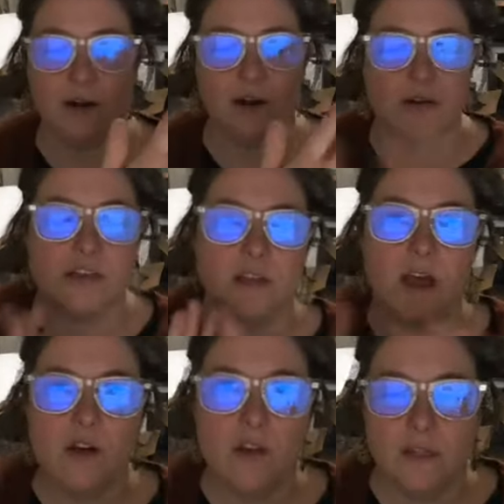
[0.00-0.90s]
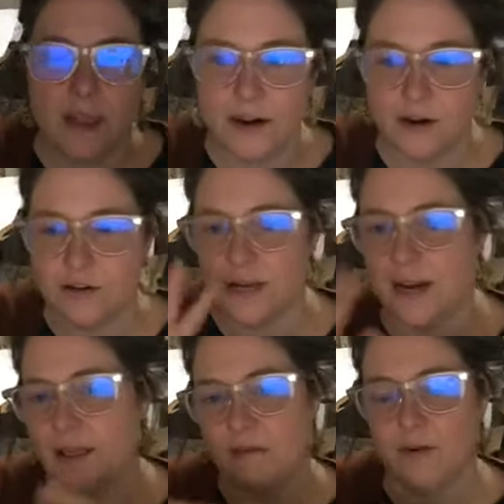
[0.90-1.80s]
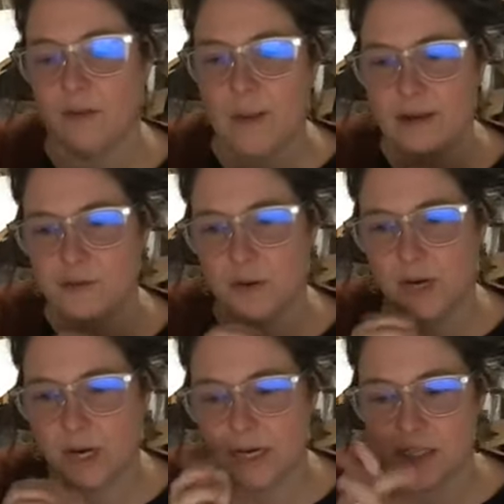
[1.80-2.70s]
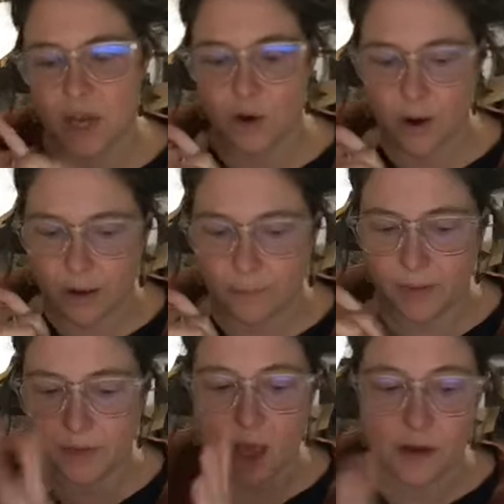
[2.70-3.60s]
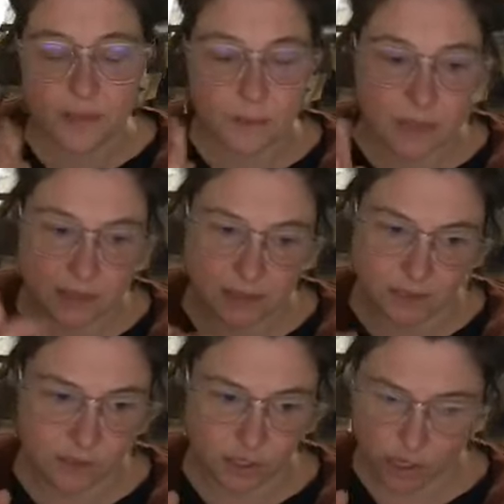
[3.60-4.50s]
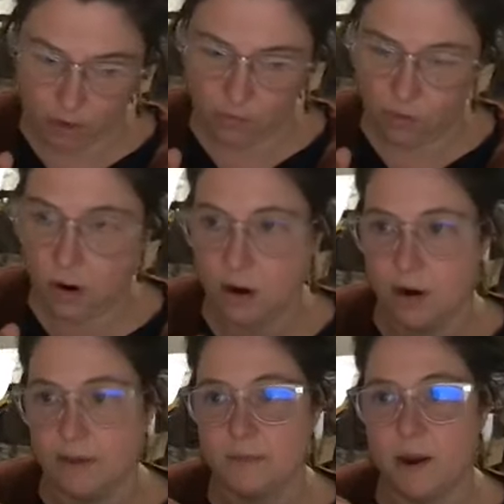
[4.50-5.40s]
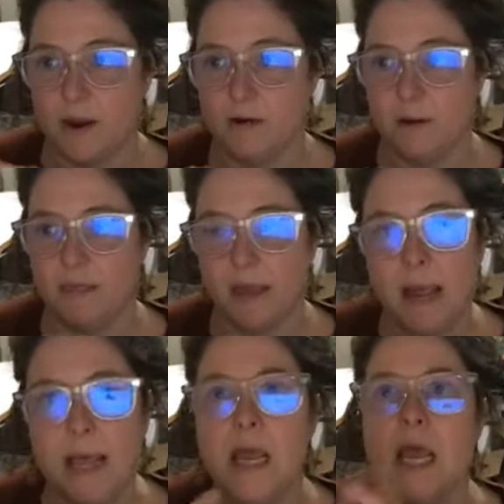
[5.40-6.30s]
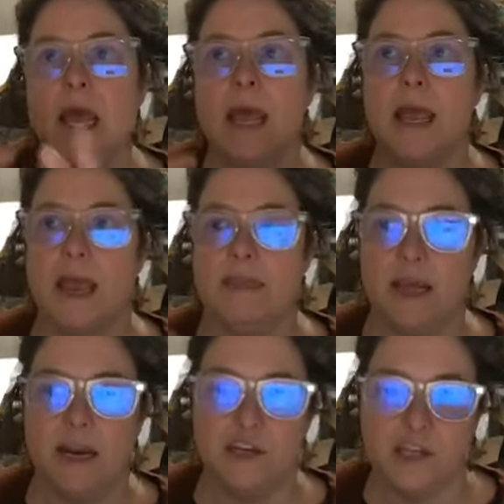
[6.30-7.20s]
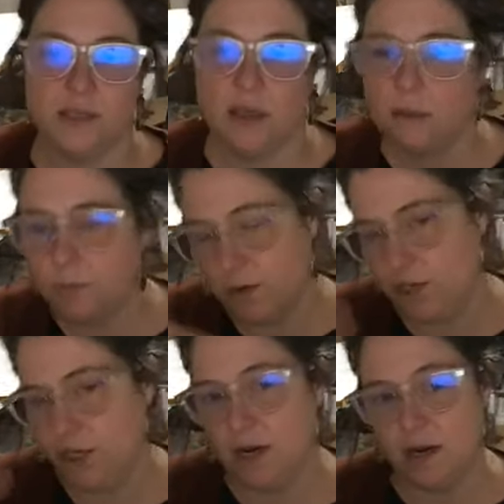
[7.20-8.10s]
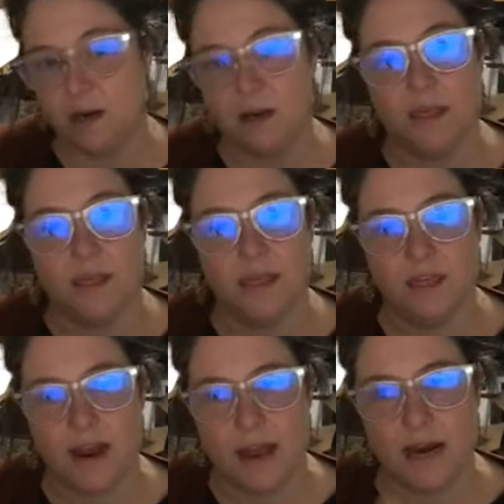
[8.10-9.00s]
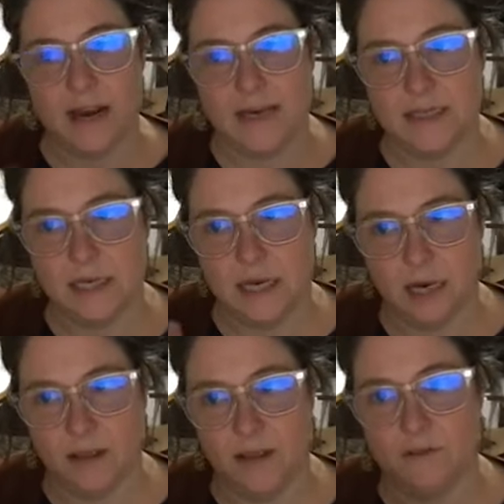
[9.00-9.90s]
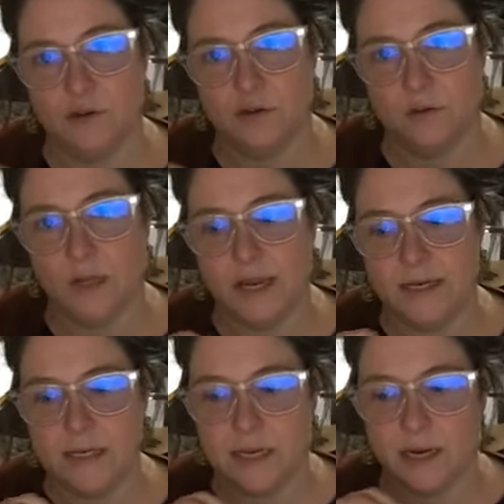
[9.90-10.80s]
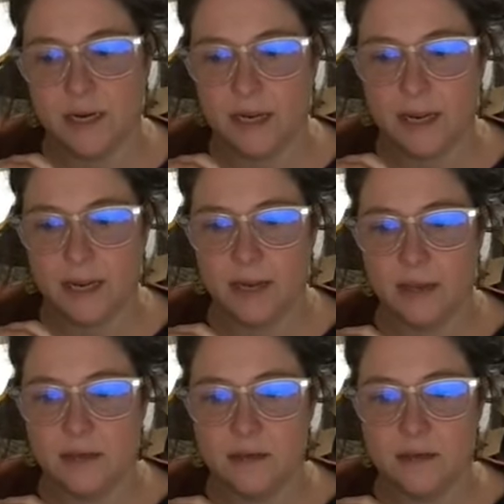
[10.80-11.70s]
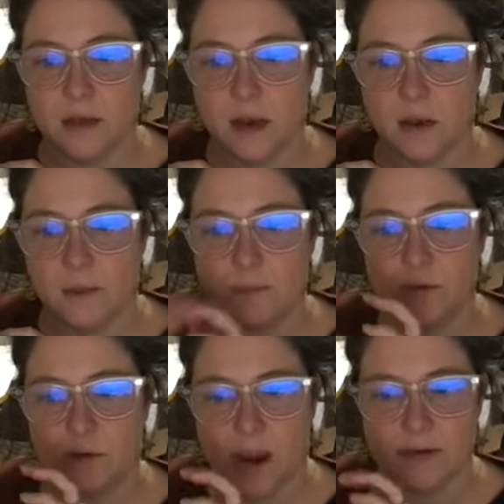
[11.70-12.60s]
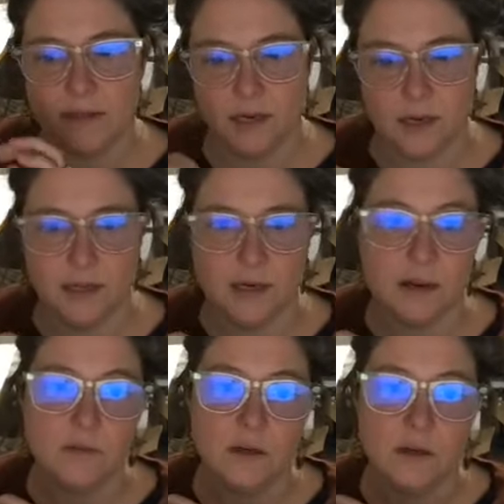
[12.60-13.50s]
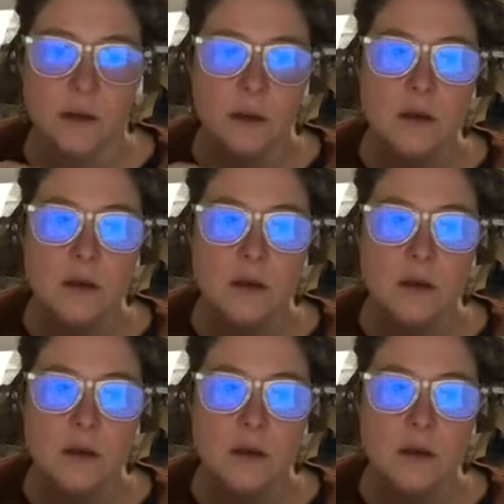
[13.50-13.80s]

don't know. I just love all the layers and I love all the patchworking. So a lot of the pieces in the show are inspired by that. And then I just kept pushing that idea, that visual idea, and abstracting it even